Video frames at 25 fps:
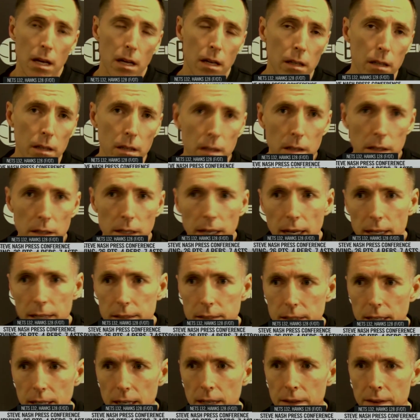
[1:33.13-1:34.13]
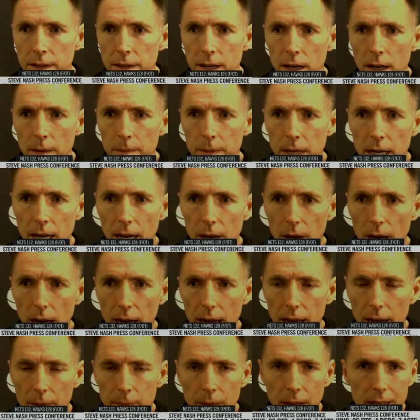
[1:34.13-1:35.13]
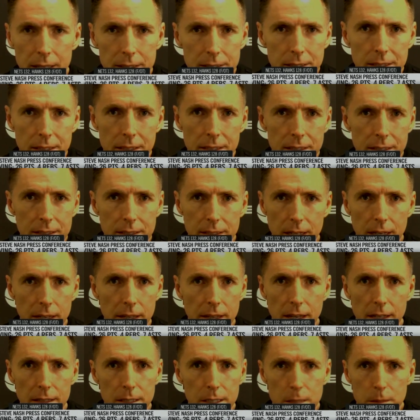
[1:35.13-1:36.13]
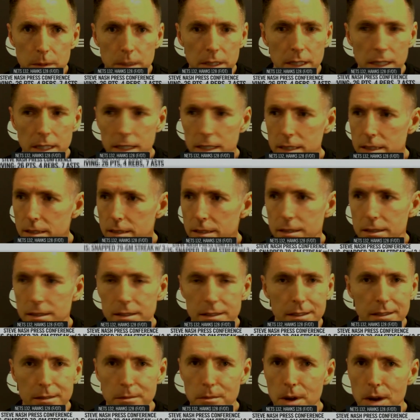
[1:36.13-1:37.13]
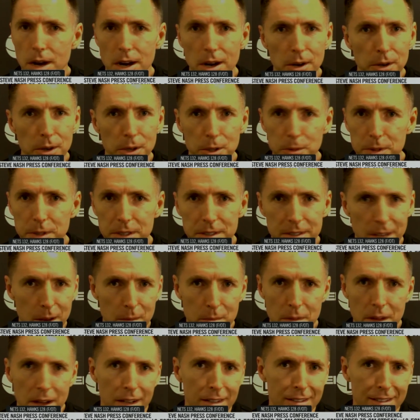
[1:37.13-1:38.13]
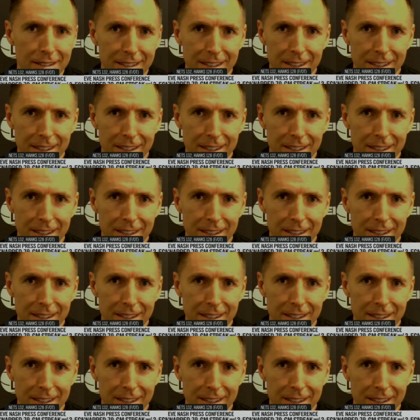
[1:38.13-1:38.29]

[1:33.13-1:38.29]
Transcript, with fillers: Yeah, it's getting there. I mean, I, am hesitant to say that just because tomorrow it'll be something else.